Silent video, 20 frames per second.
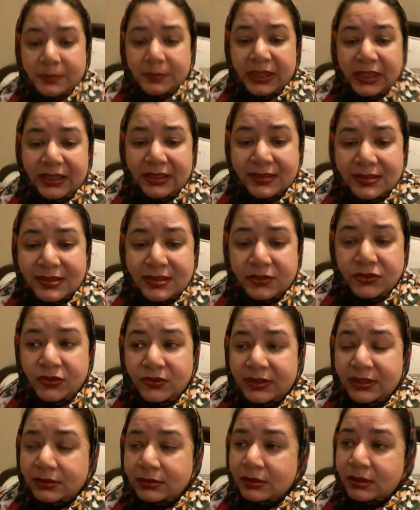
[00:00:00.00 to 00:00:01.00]
But
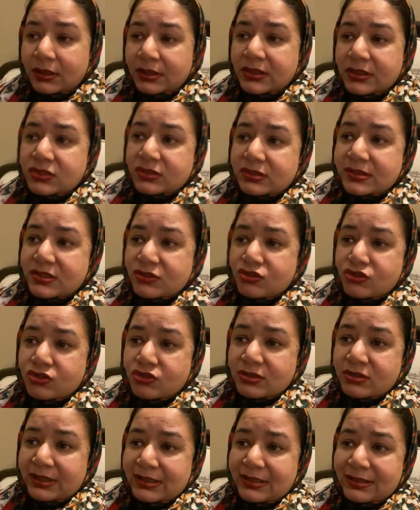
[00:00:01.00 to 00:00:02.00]
you cannot just
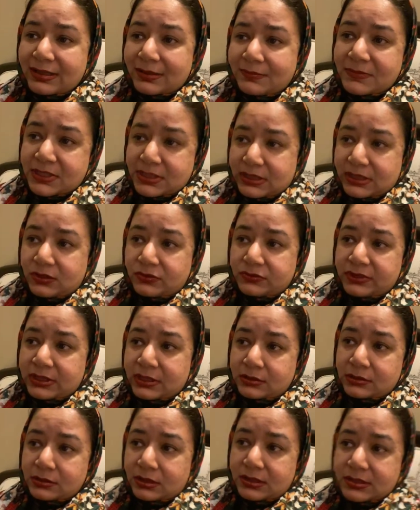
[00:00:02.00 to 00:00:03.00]
shut them down. You
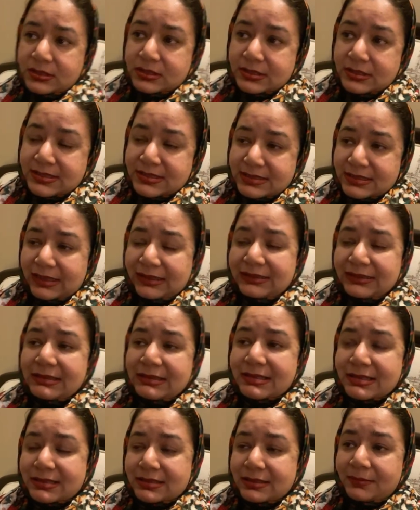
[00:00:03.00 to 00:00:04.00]
cannot just
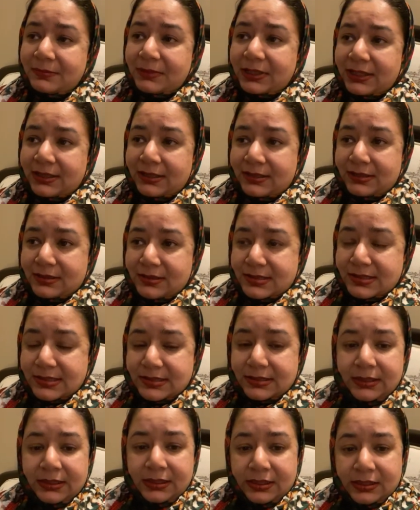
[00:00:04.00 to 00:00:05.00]
silence them like this.
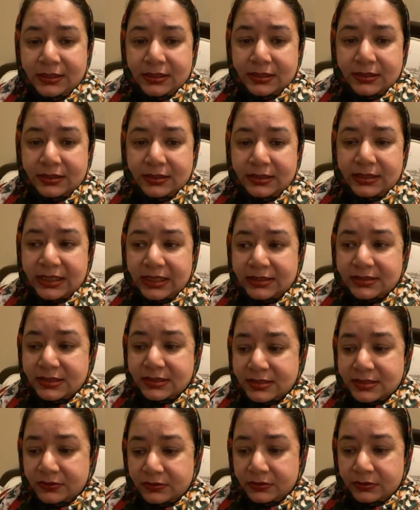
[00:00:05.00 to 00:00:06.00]
that is
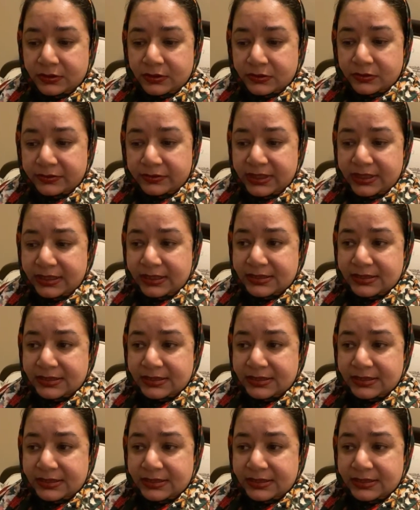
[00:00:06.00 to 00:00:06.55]
going to create and